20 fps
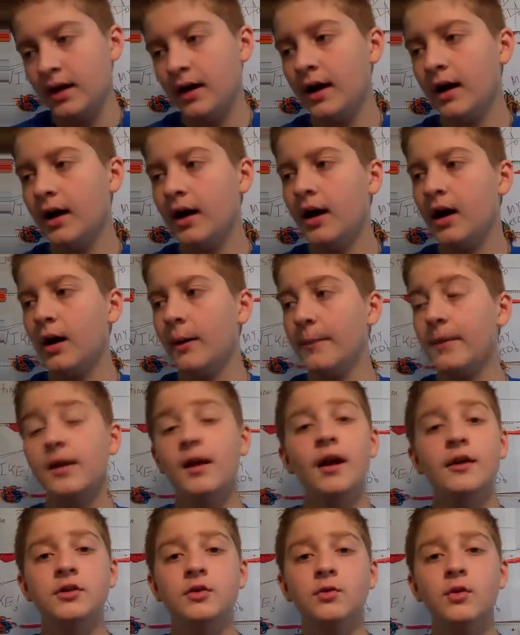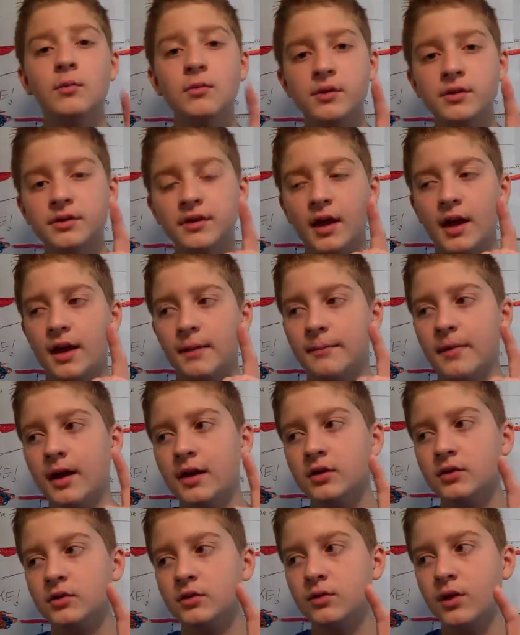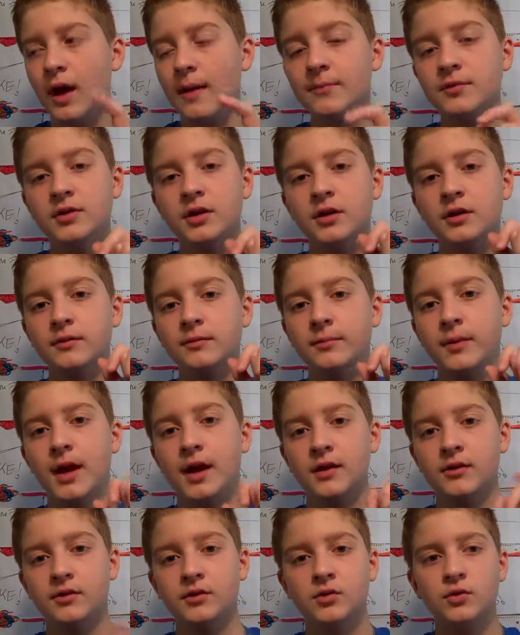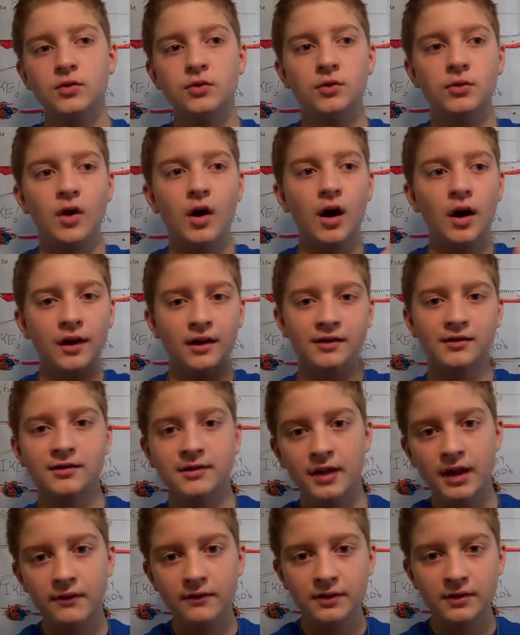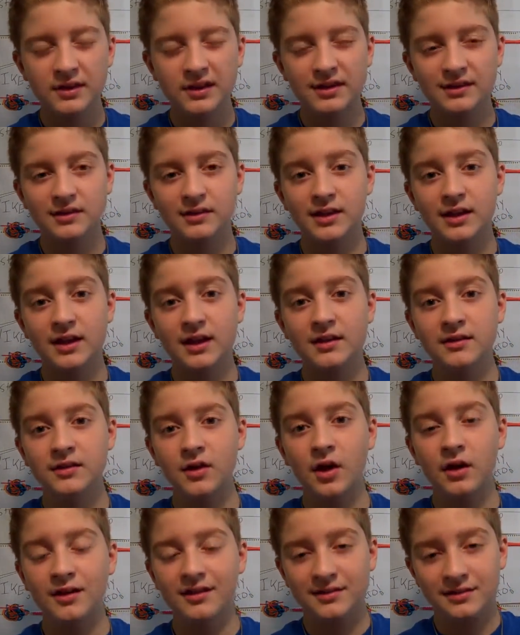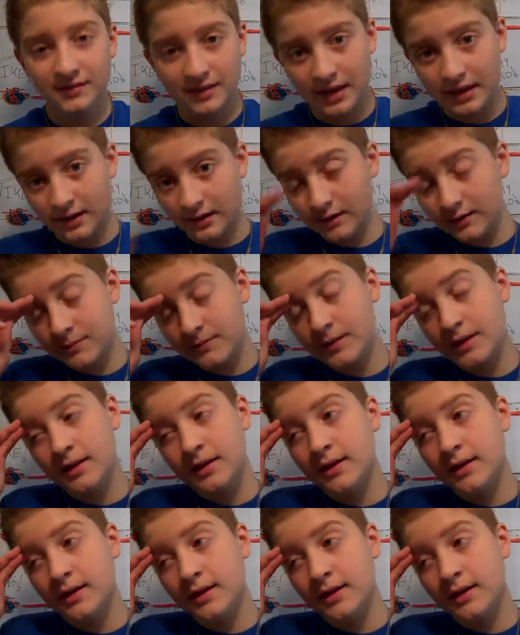And also one more thing, I'm starting back in school August 7th, today's August 2nd,